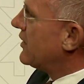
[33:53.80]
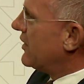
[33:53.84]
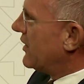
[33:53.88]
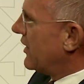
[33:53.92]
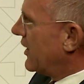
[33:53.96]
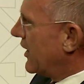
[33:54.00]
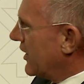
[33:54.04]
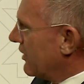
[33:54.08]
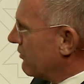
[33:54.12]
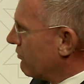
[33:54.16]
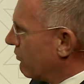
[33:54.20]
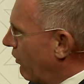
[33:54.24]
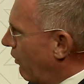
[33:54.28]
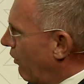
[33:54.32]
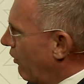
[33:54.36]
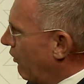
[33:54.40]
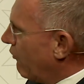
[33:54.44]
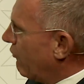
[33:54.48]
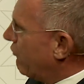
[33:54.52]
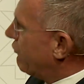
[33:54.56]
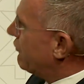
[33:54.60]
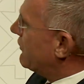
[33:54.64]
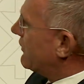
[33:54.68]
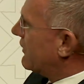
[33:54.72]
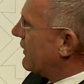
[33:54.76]

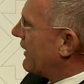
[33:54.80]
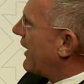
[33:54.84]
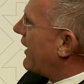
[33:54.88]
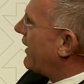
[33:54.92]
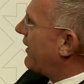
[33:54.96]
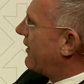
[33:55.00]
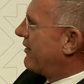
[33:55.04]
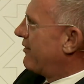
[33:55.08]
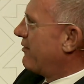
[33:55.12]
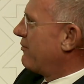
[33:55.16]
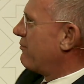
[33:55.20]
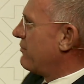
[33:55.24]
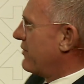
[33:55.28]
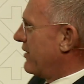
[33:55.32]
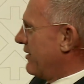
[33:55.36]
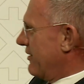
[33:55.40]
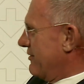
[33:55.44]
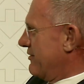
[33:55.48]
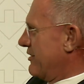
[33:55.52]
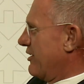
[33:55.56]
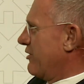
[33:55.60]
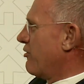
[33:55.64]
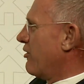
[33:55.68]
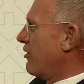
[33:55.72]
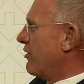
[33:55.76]
involved, like
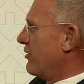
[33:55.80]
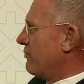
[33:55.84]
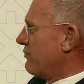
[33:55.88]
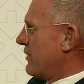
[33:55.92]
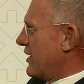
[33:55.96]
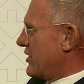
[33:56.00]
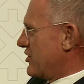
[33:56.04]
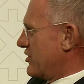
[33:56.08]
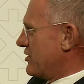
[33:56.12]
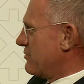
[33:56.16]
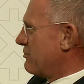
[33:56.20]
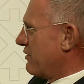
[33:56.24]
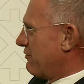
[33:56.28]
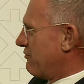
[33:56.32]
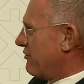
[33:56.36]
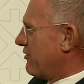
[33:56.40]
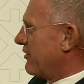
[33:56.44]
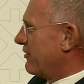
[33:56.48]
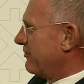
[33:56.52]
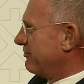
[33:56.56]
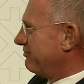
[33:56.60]
Nicole mentioned before.